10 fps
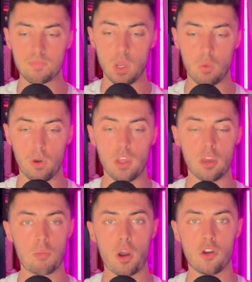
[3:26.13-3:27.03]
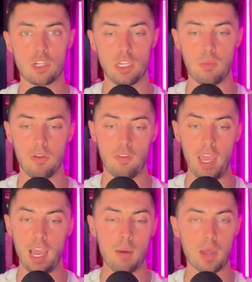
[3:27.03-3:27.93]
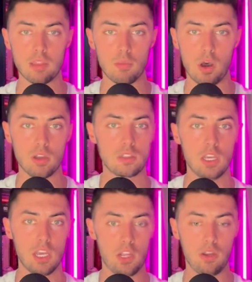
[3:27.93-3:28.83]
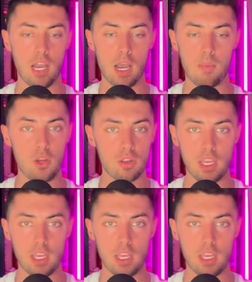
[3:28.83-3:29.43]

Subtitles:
really good partnership of, hey, I'm not the boss. You're the